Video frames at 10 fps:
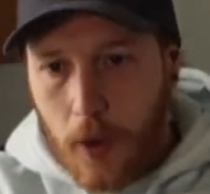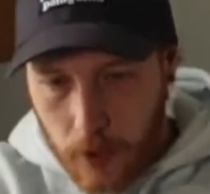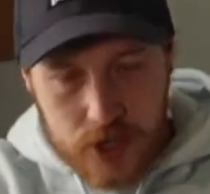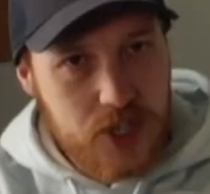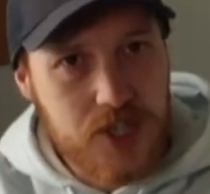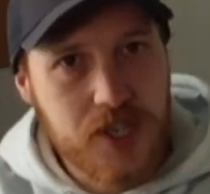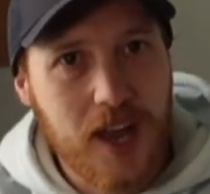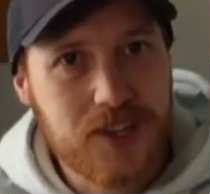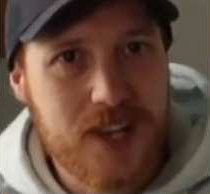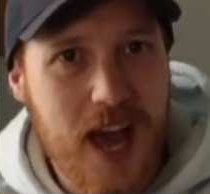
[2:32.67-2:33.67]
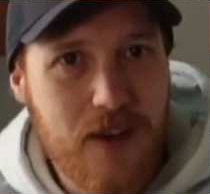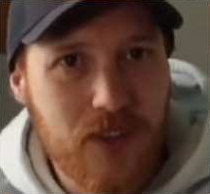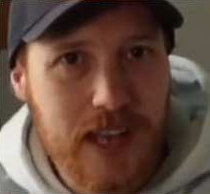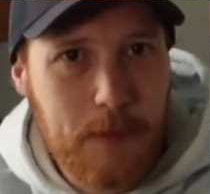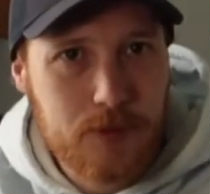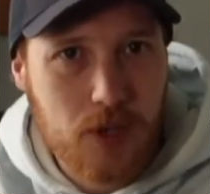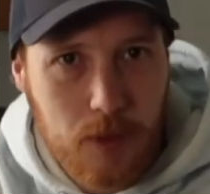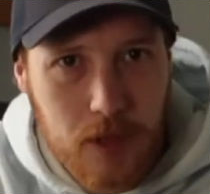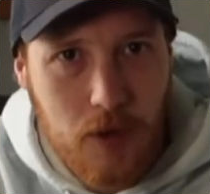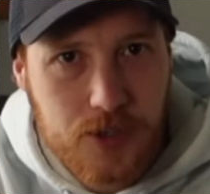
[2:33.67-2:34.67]
where it's just nice to have the laptop
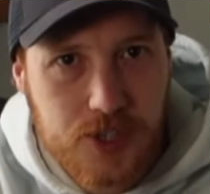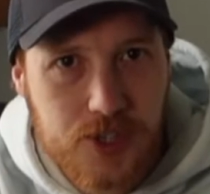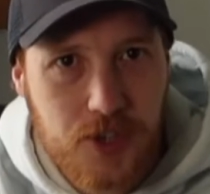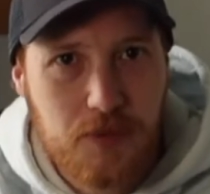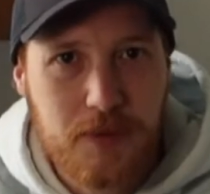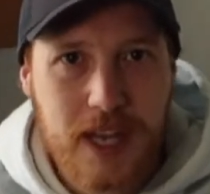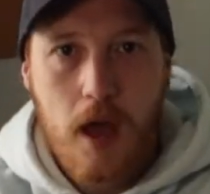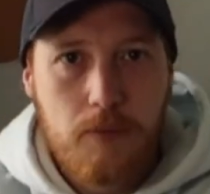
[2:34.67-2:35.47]
closer to me,